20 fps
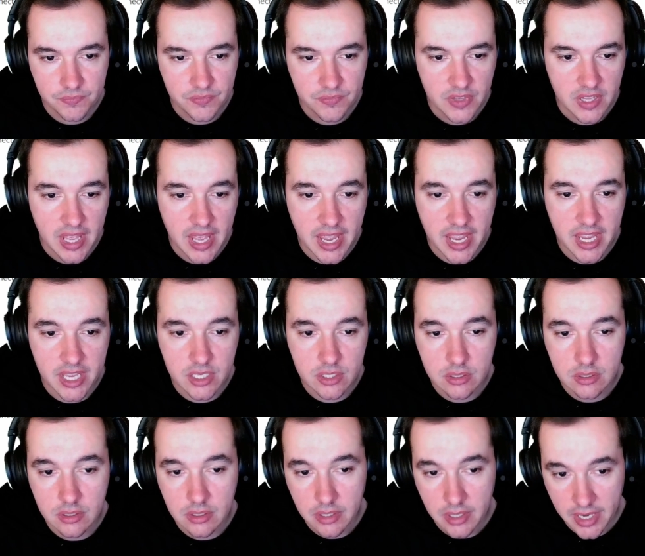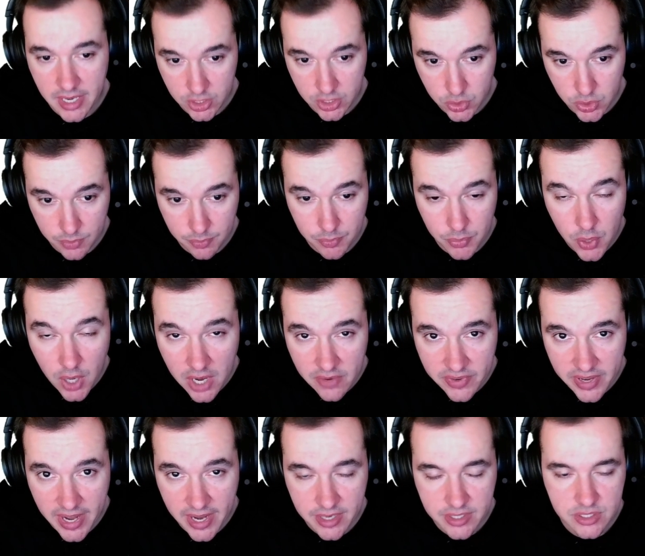and Entra Private
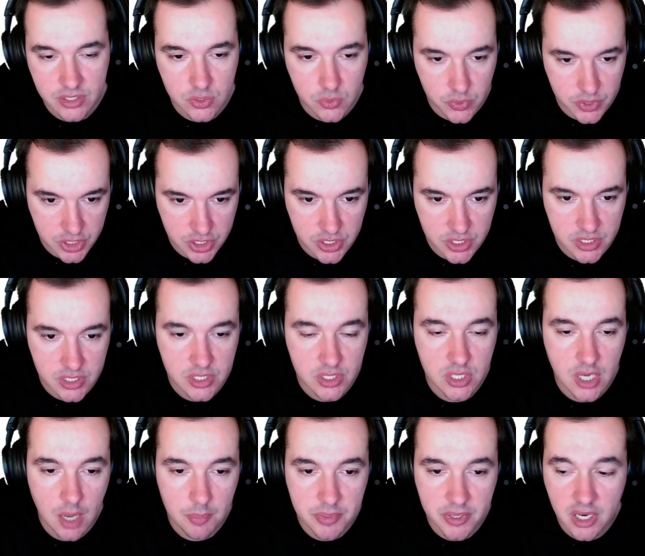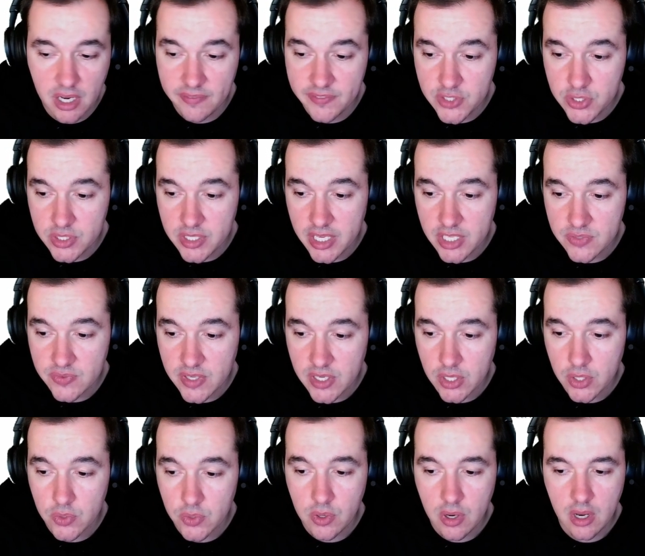Access, which is the topic of today's
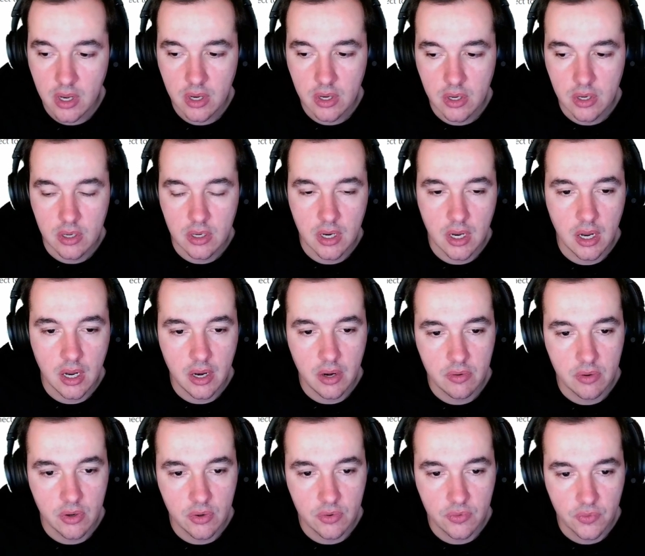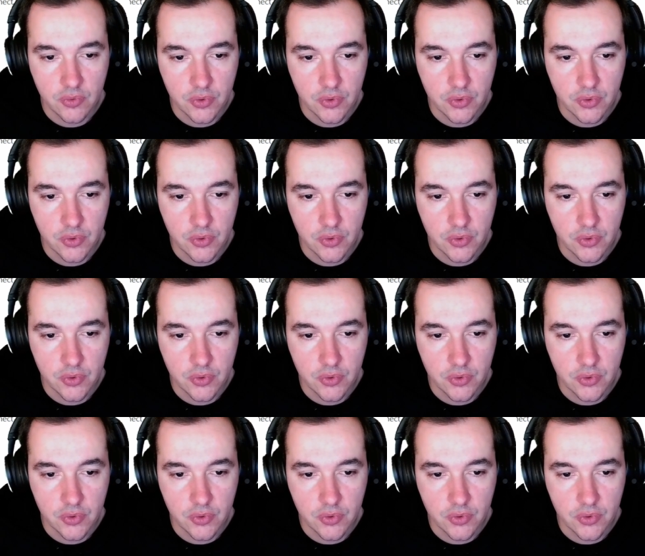video over